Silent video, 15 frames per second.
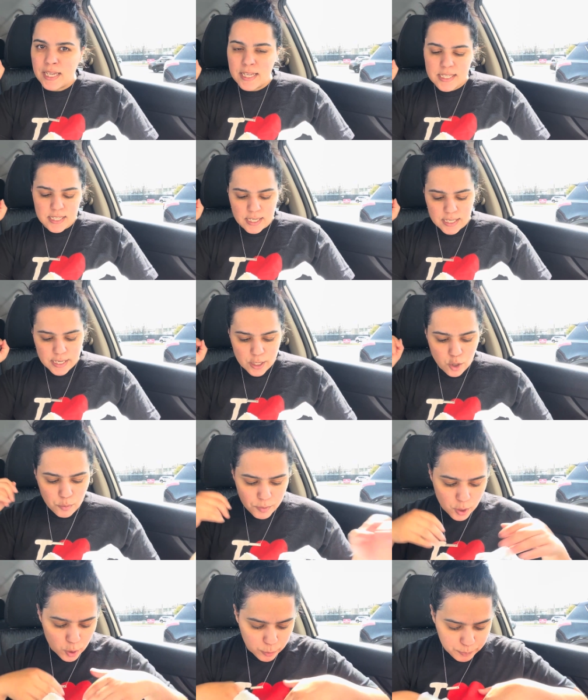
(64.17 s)
San Diego,
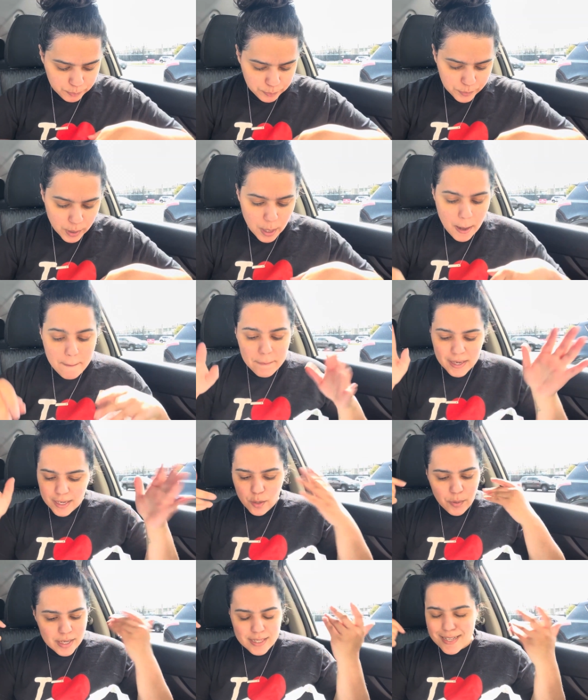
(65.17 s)
mio but
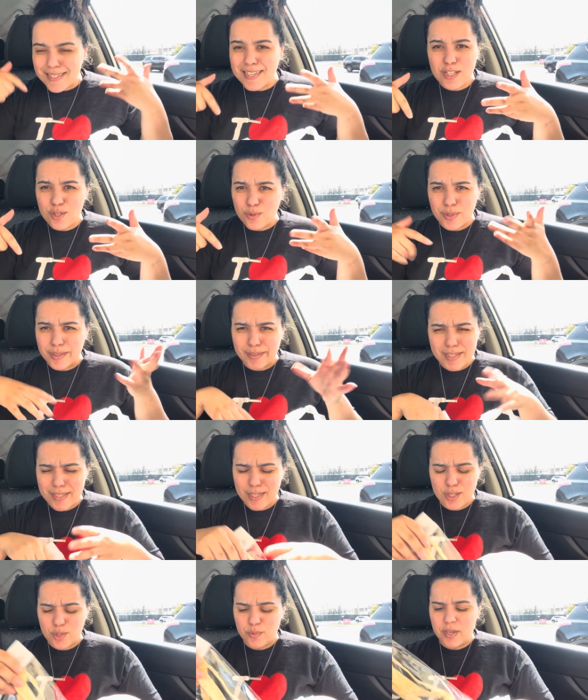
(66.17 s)
anyways let's get to it let's
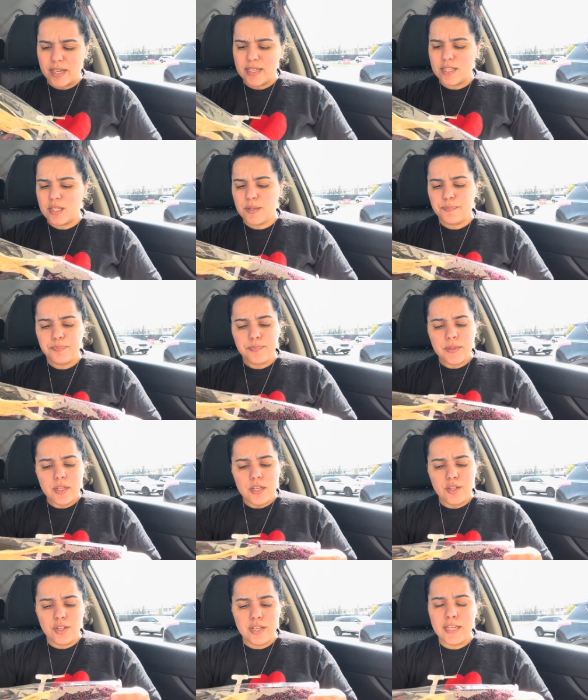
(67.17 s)
get to it
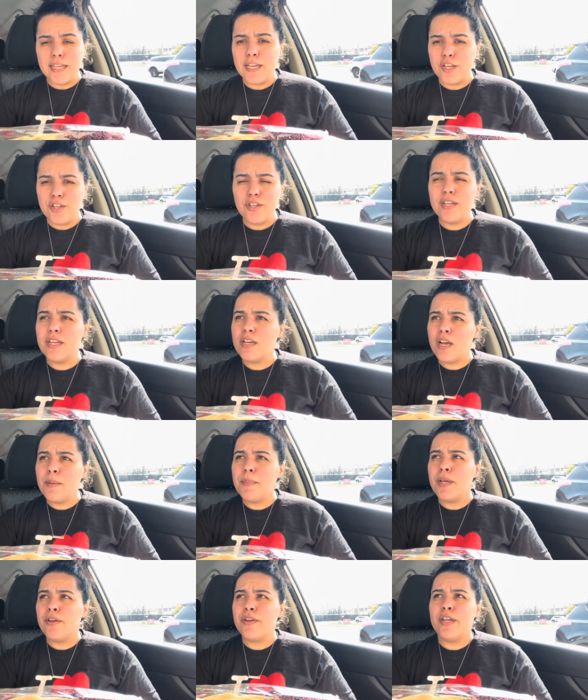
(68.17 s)
guys you didn't you didn't
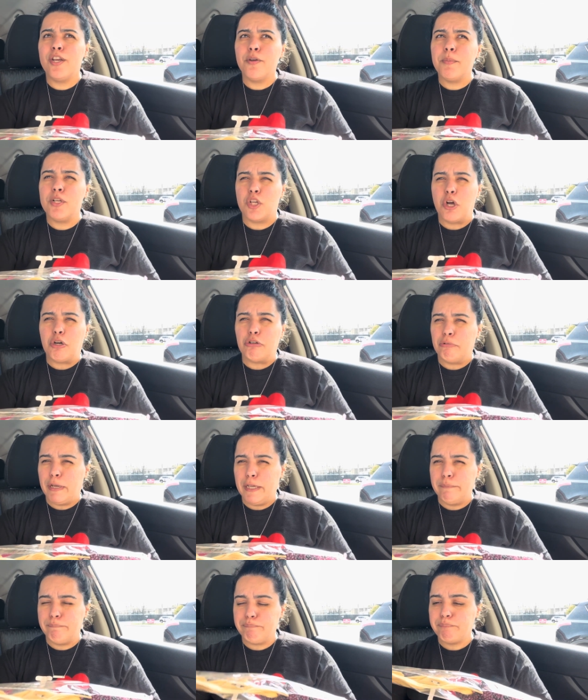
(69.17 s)
come here to hear me talk
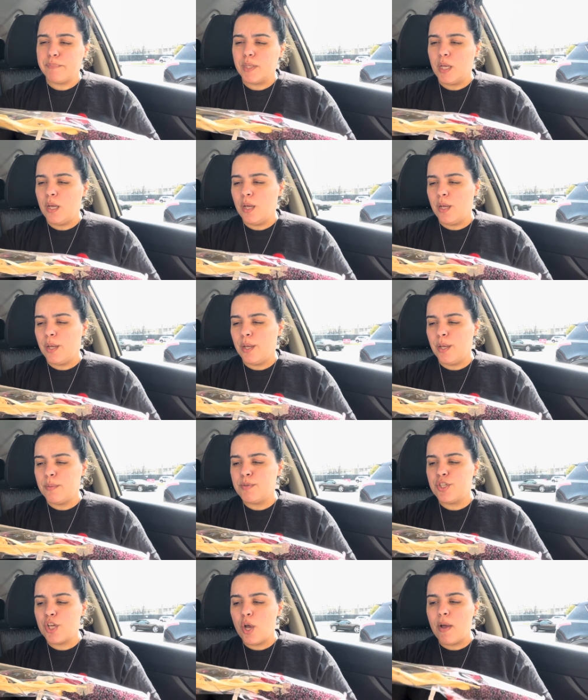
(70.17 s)
right um
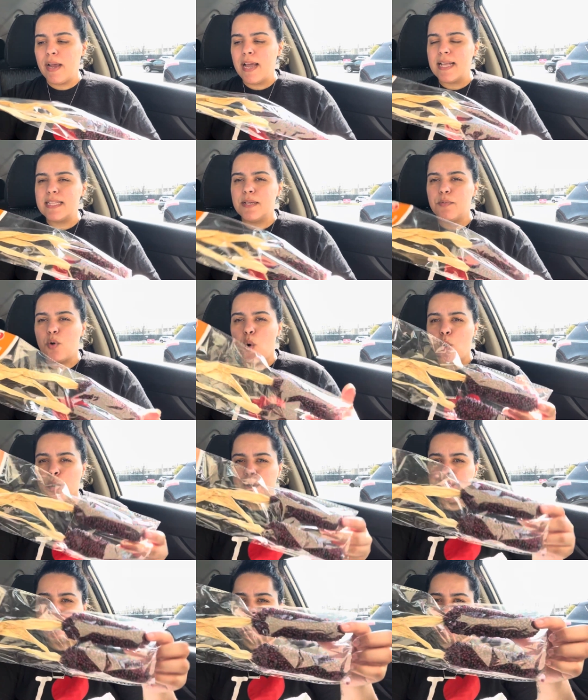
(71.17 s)
so i got some
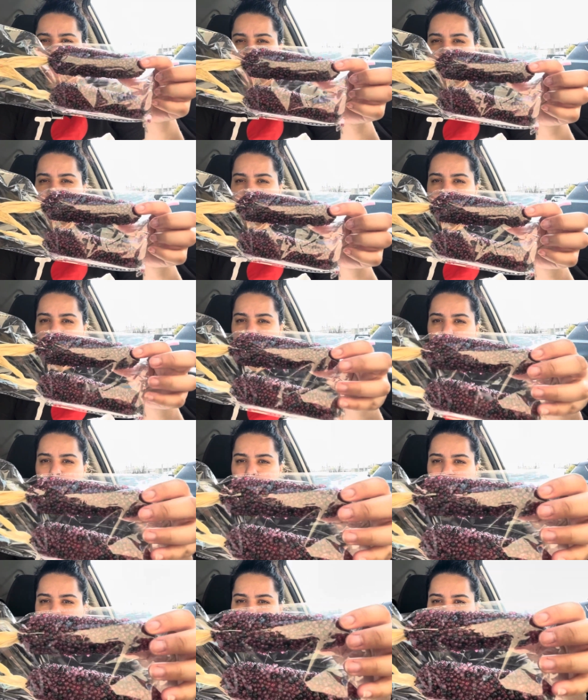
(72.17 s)
corn fake
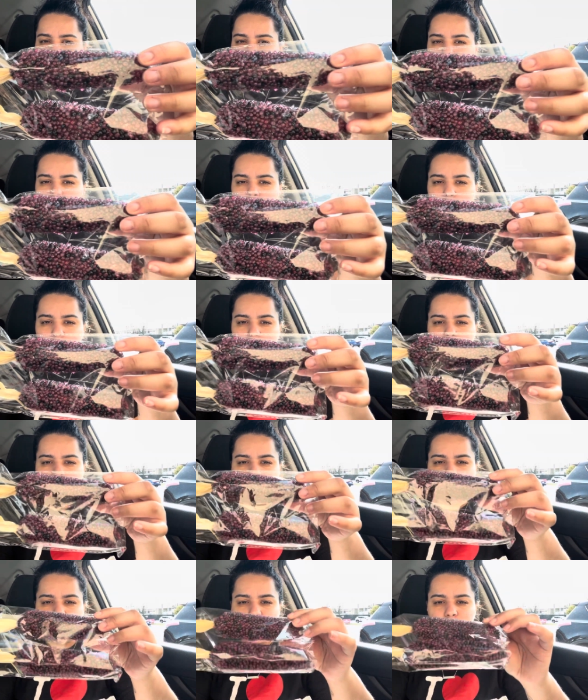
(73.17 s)
corn and i
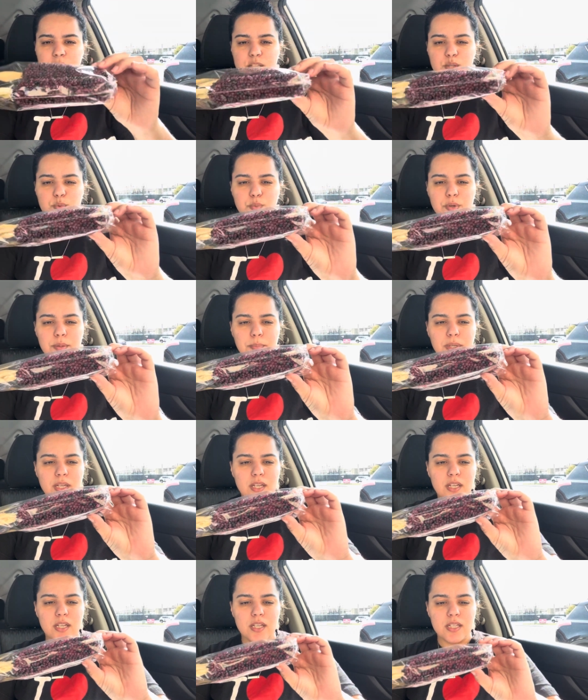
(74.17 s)
got this one
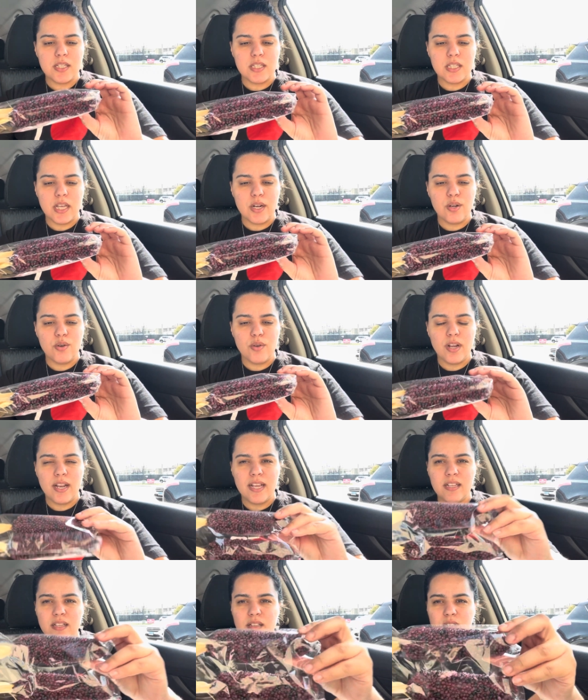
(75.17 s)
because i don't know i
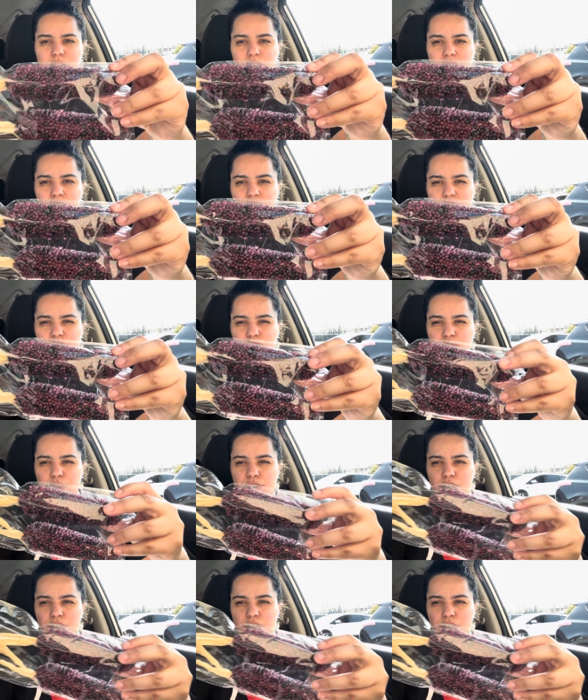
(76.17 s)
like the the dark